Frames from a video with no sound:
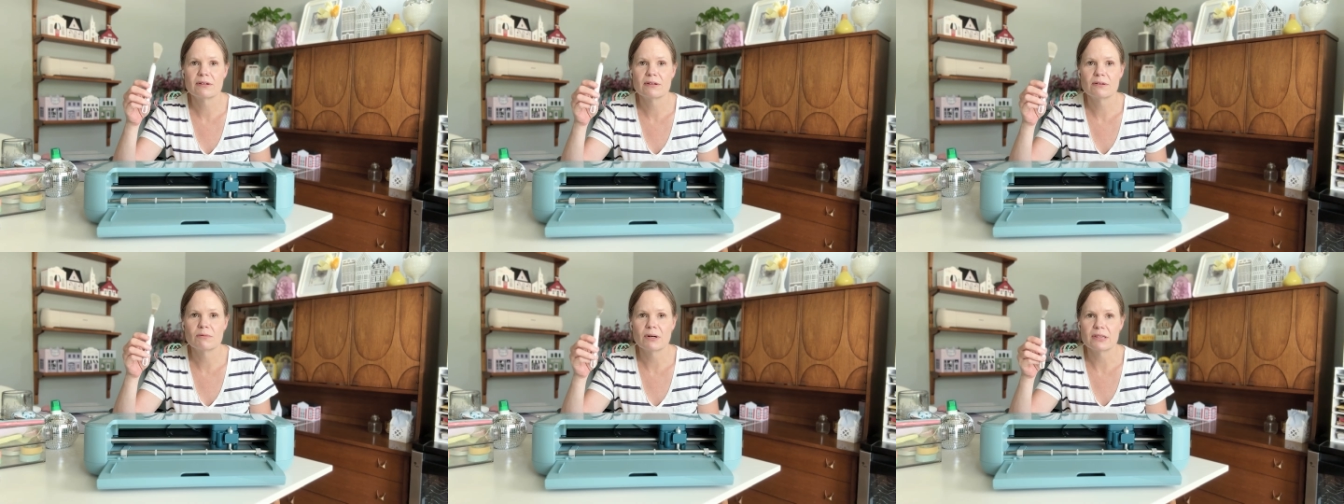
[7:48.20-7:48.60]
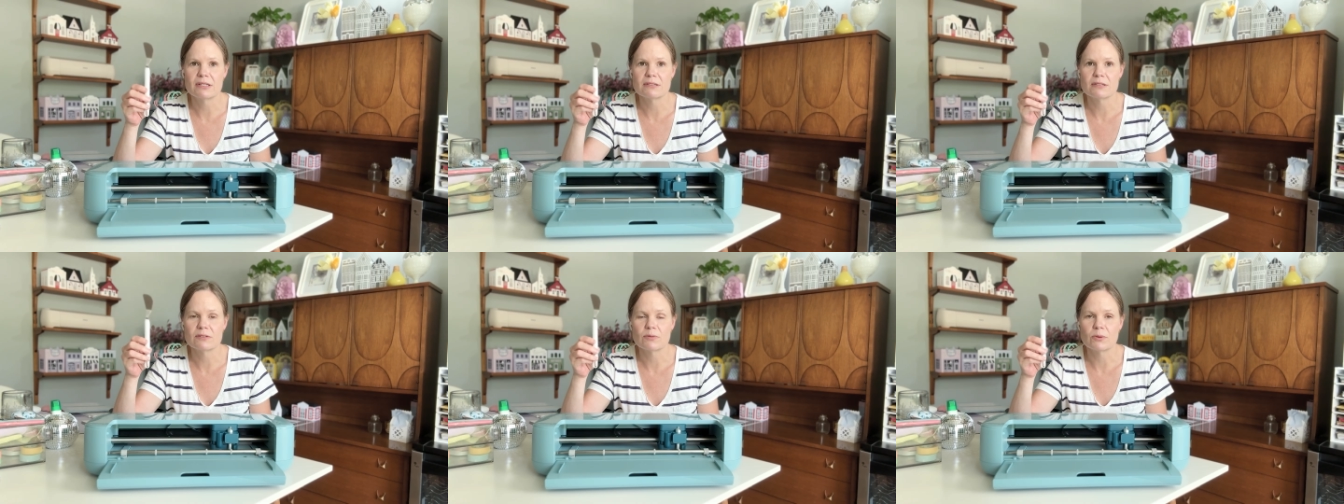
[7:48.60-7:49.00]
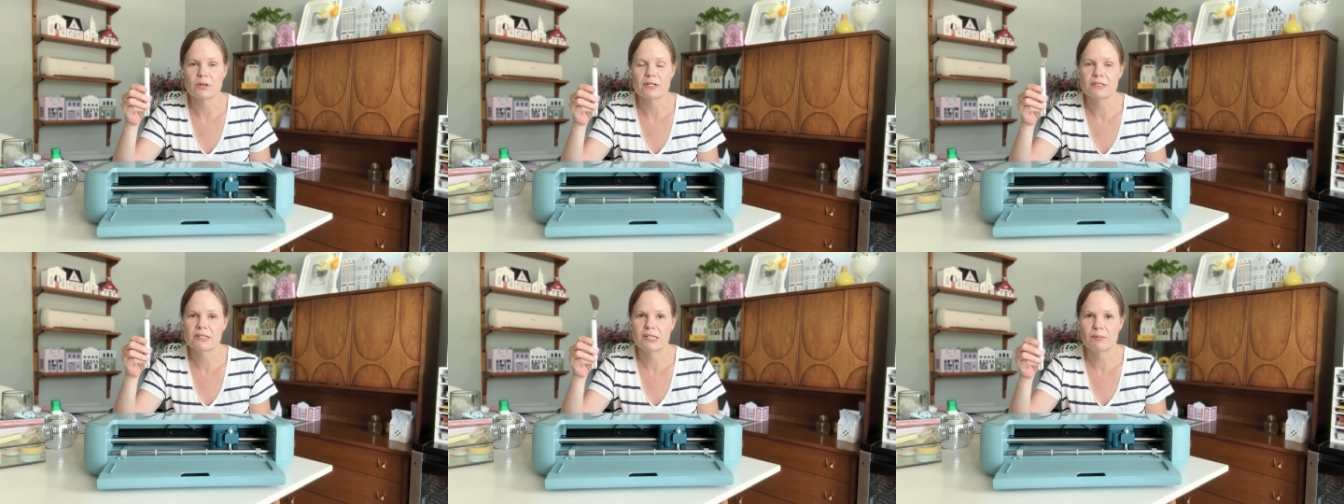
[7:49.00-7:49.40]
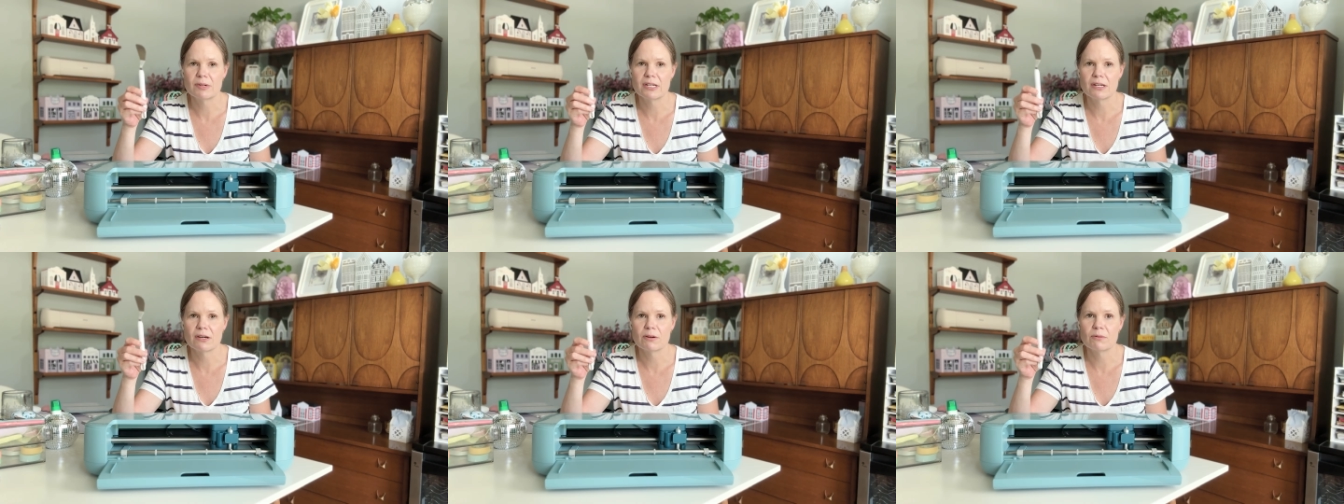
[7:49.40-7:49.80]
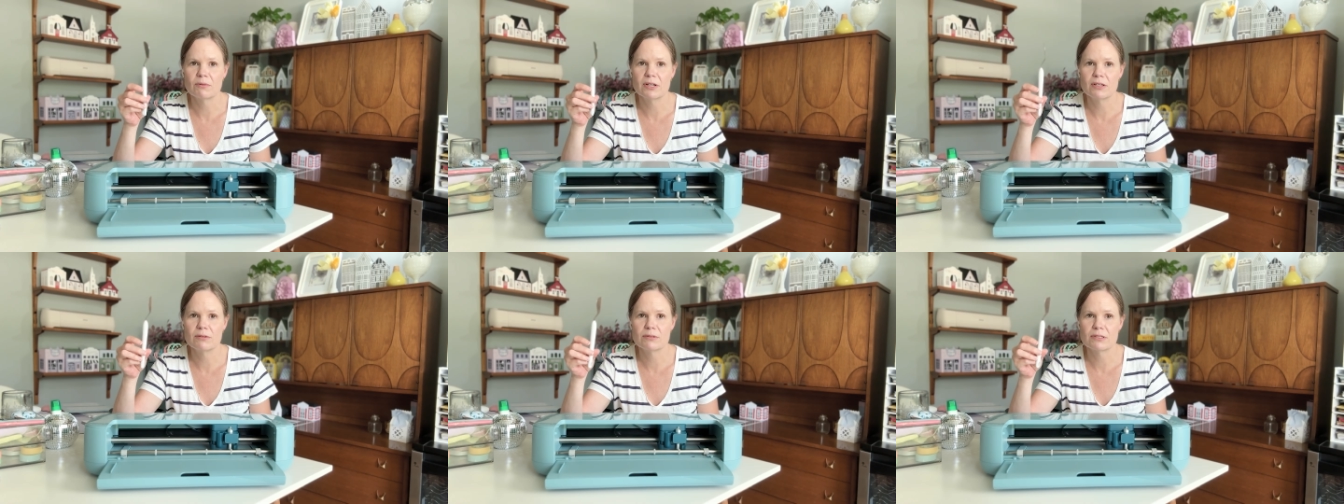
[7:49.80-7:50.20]
what this is for. Does anybody know? What
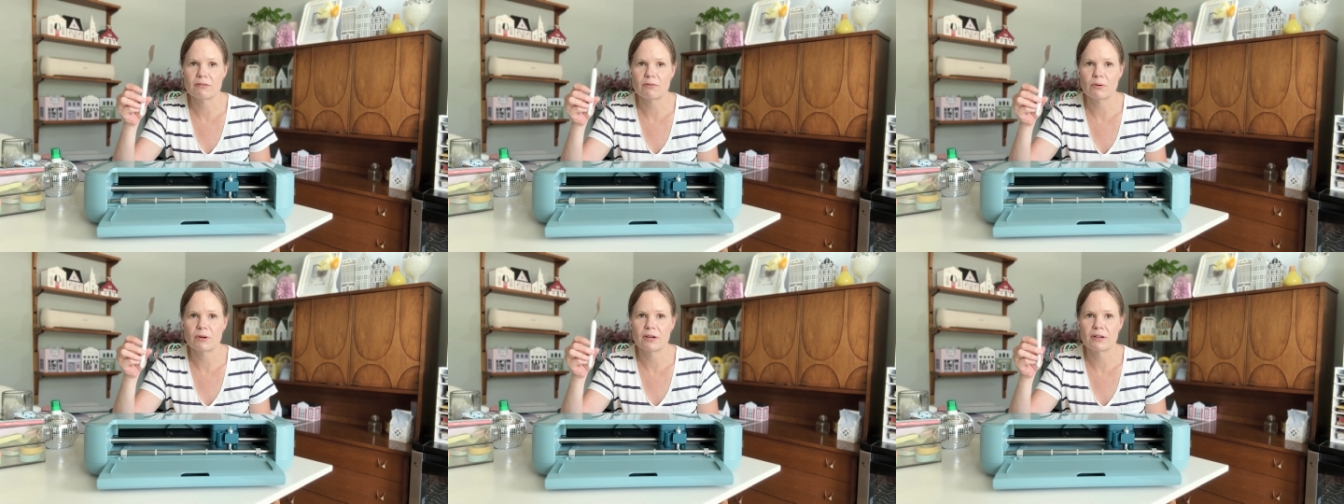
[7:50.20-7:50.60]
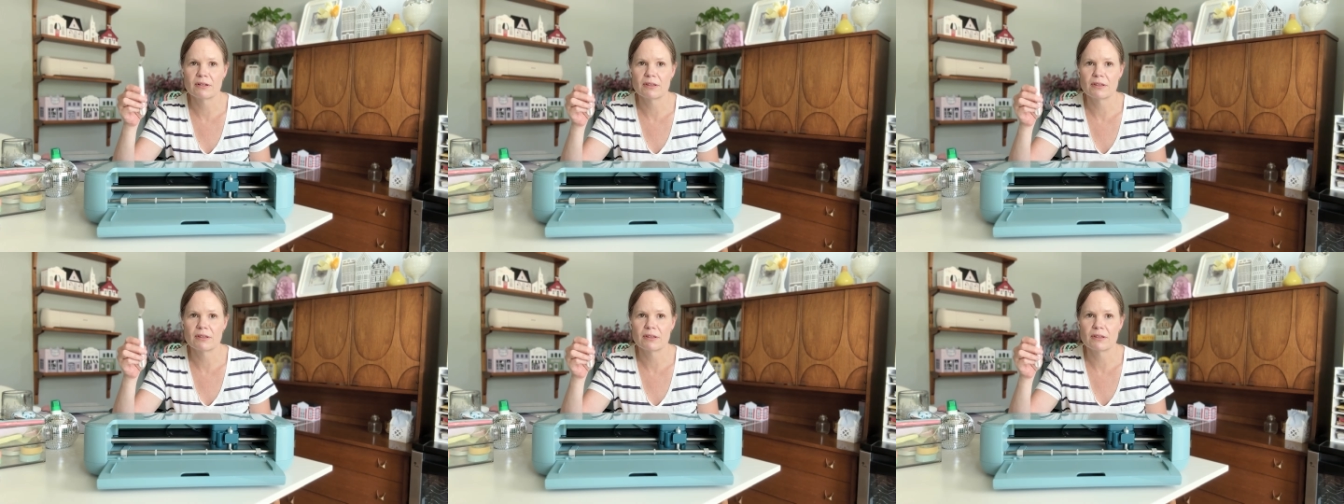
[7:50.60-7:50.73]
do you use it for?